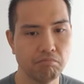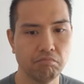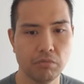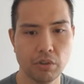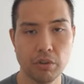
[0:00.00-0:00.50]

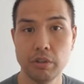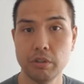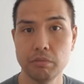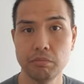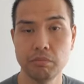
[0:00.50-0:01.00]
There you
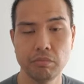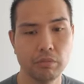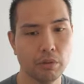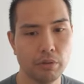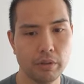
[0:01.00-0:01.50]
go.
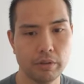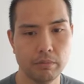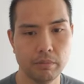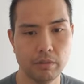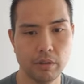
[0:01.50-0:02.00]
All right.
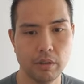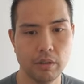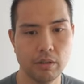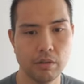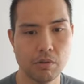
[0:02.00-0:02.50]

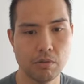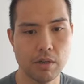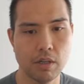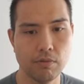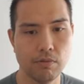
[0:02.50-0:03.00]
Let's go to
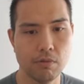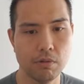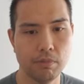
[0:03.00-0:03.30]
task four.